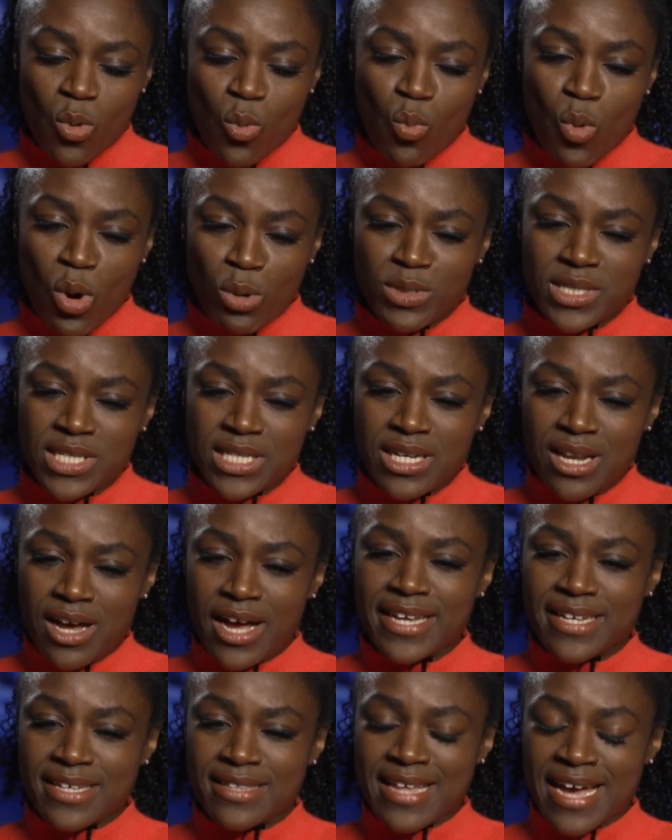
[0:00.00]
What was it
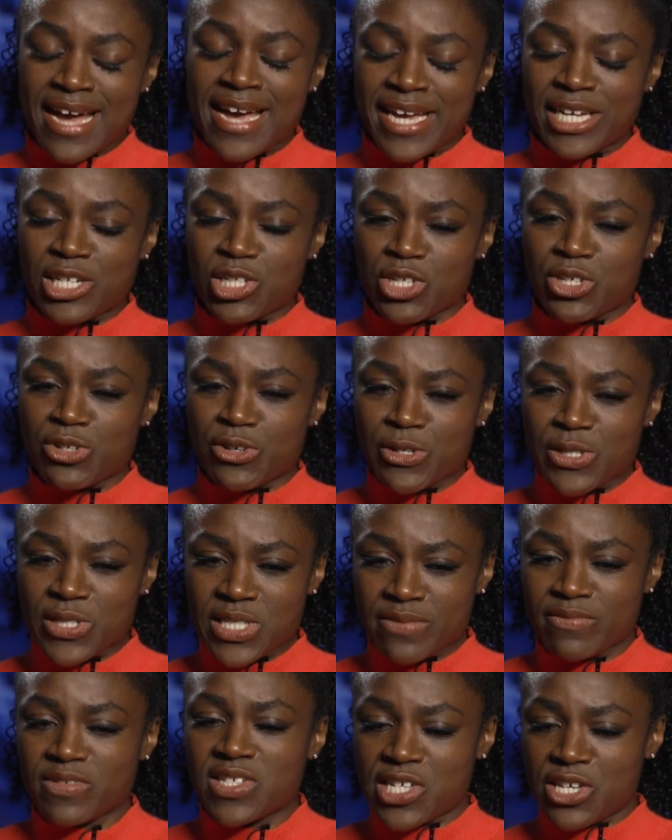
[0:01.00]
like at that age though? You're only
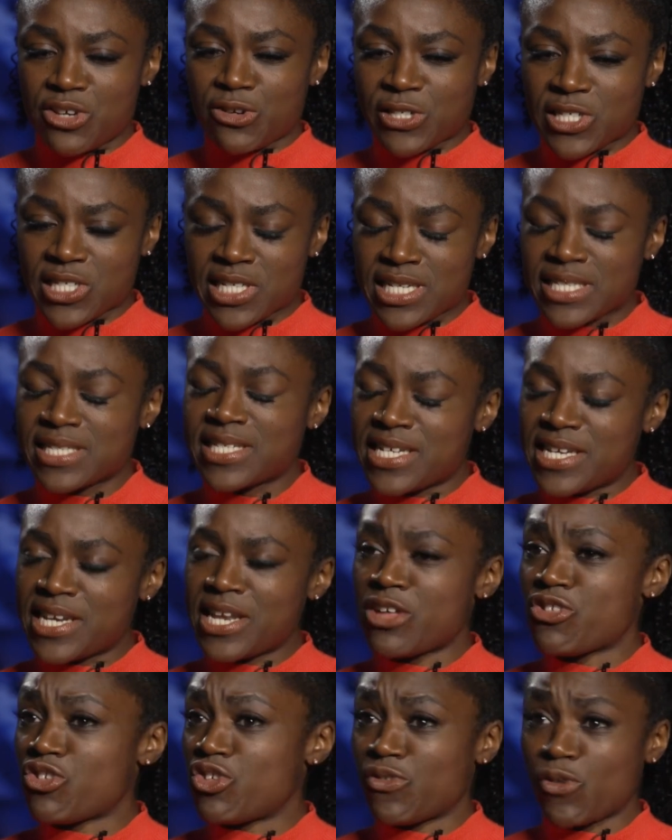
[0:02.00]
17, you're still a
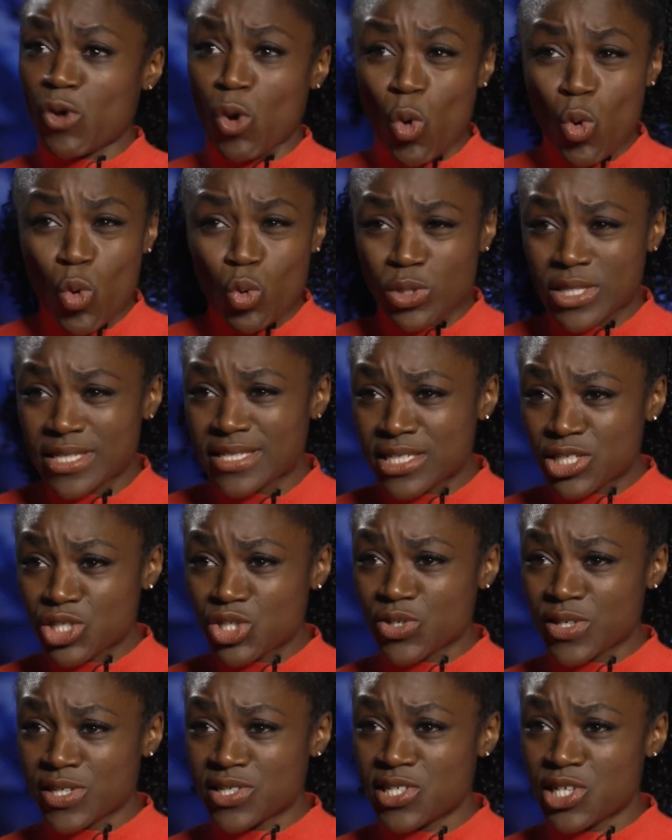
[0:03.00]
teenager, and you've got all this
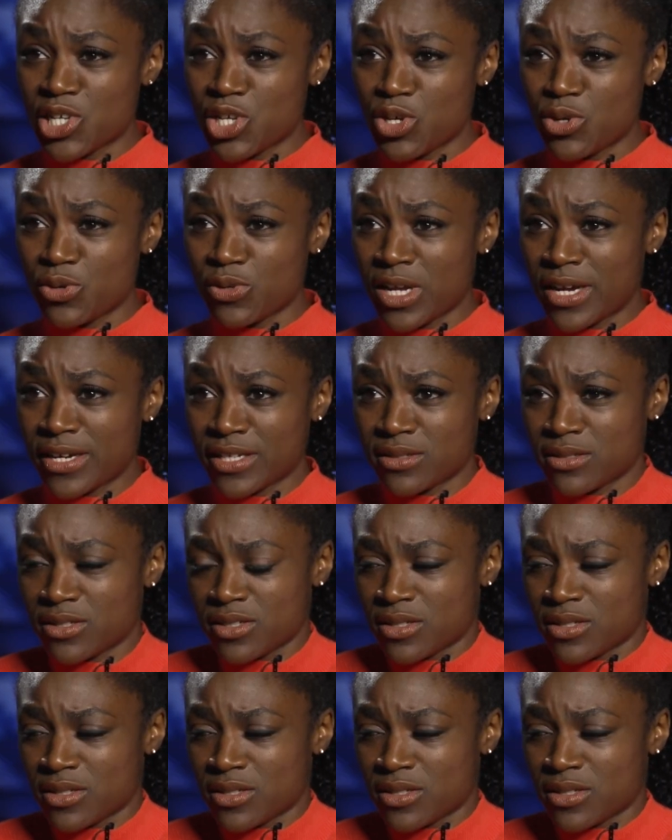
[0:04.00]
interest in you, like